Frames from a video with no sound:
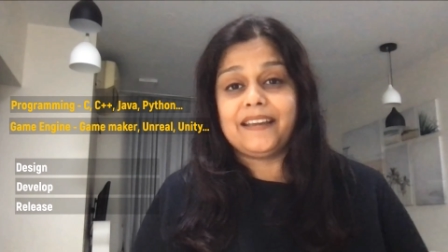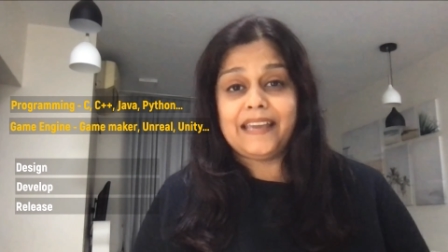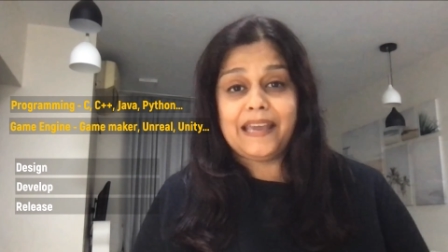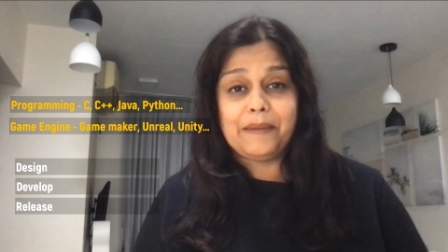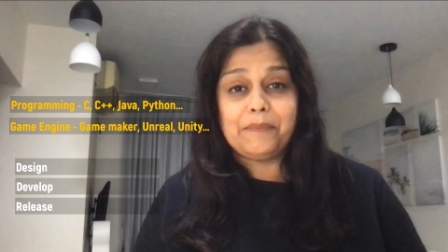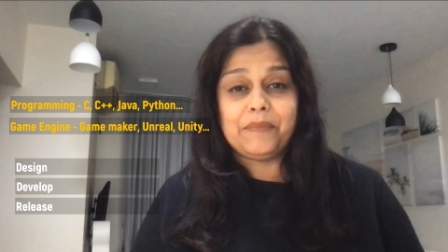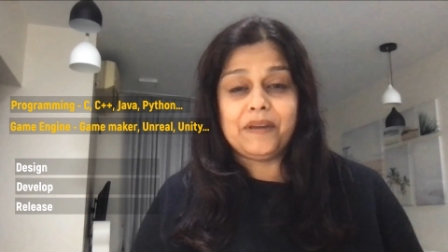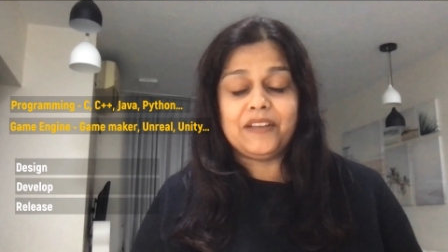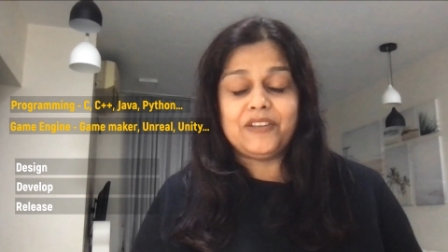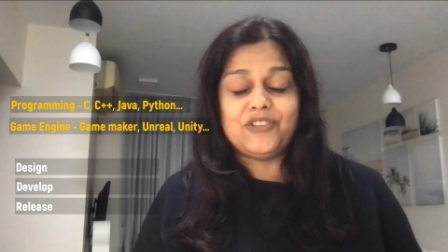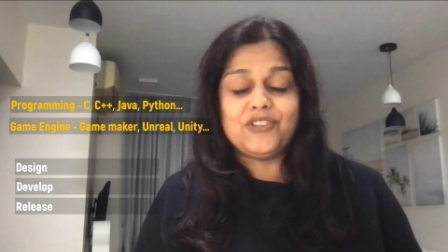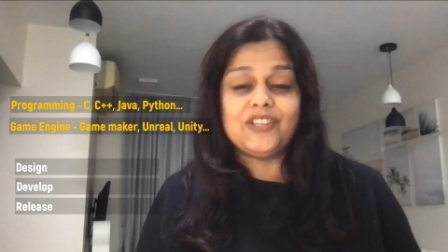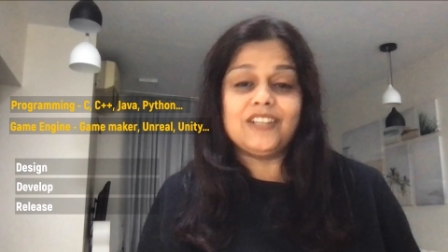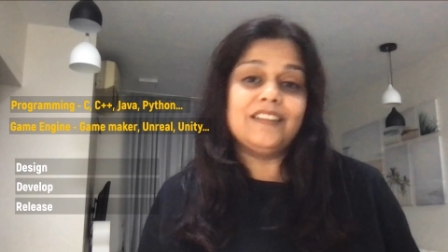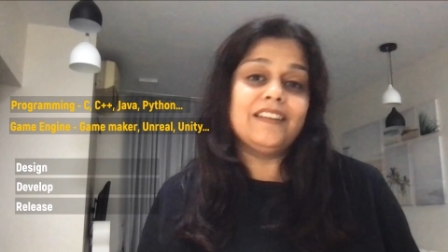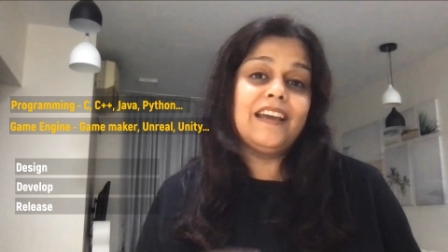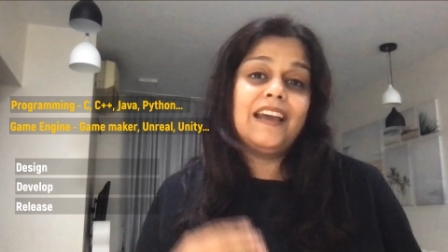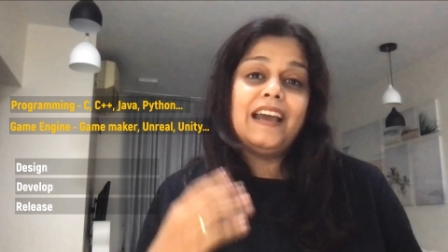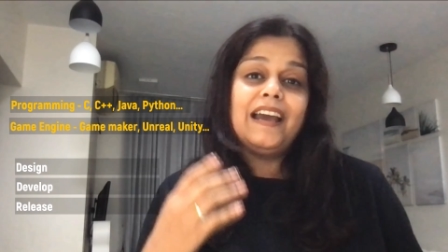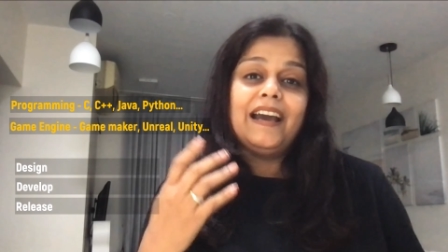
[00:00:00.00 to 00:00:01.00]
game
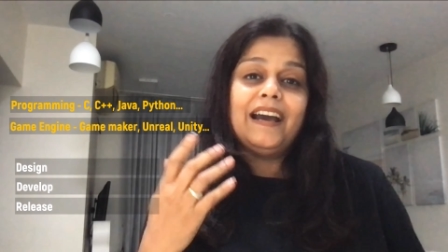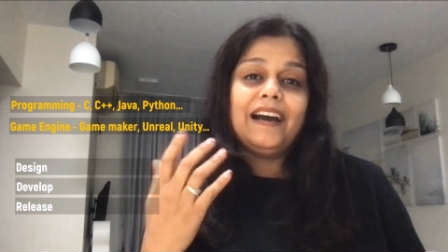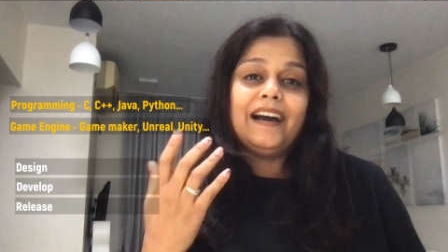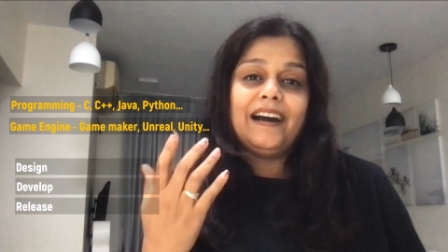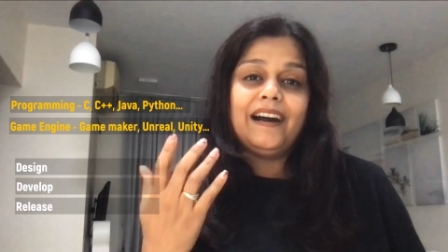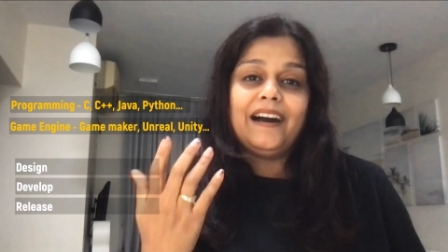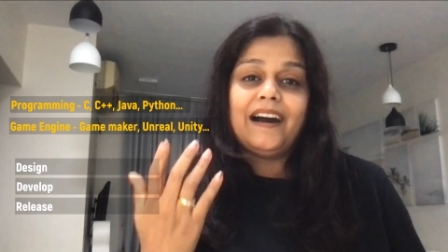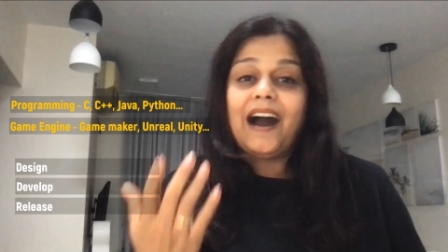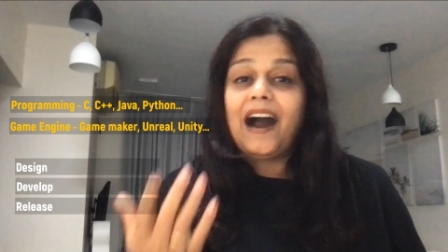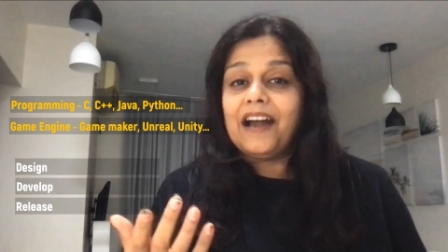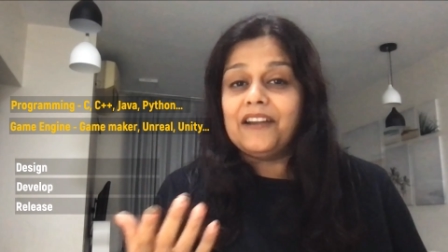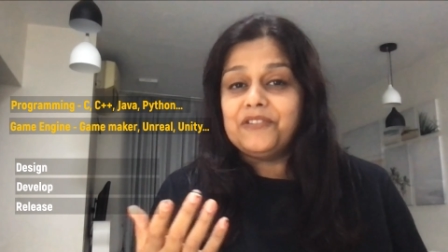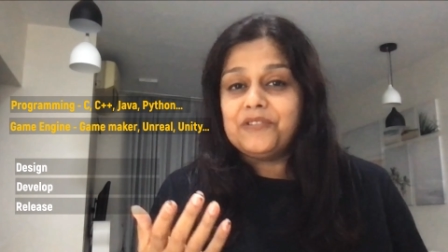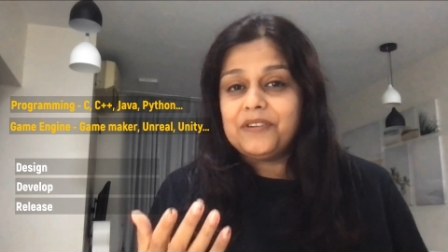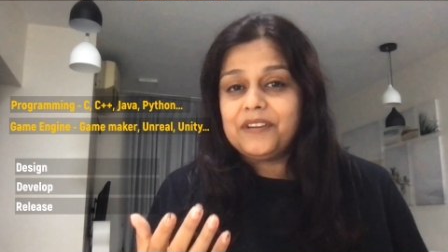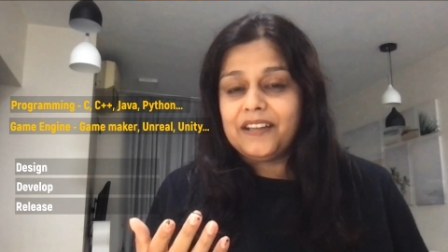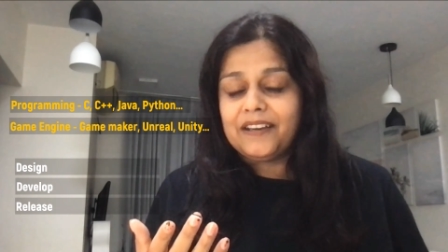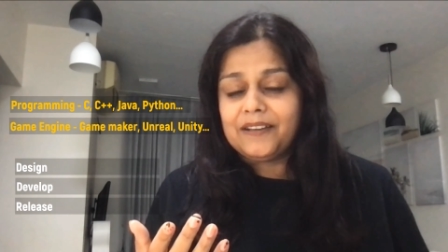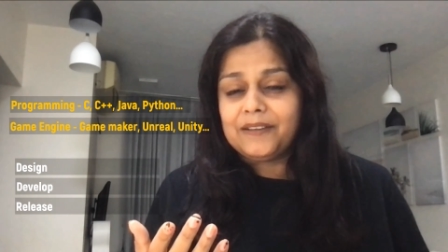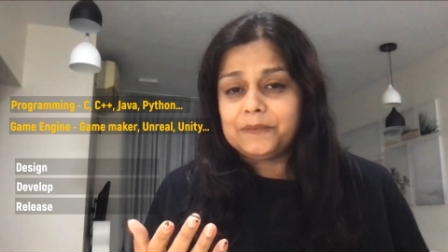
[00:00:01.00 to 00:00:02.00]
engine uh,
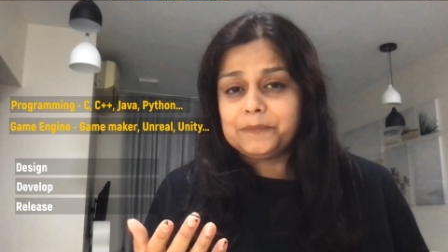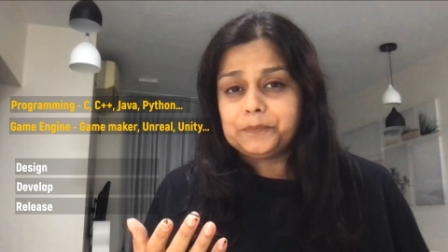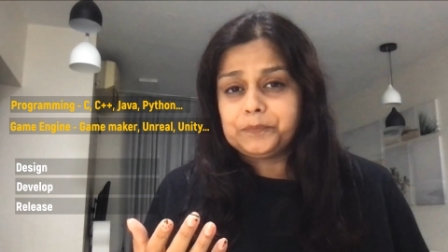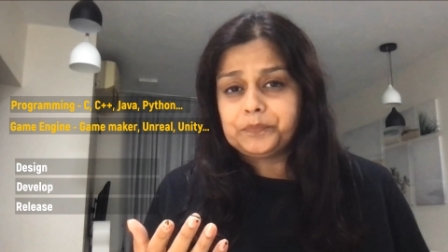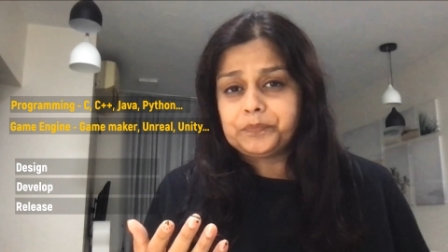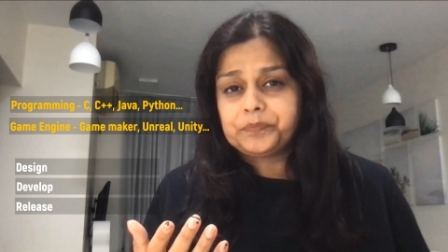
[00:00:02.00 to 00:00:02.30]
Unreal.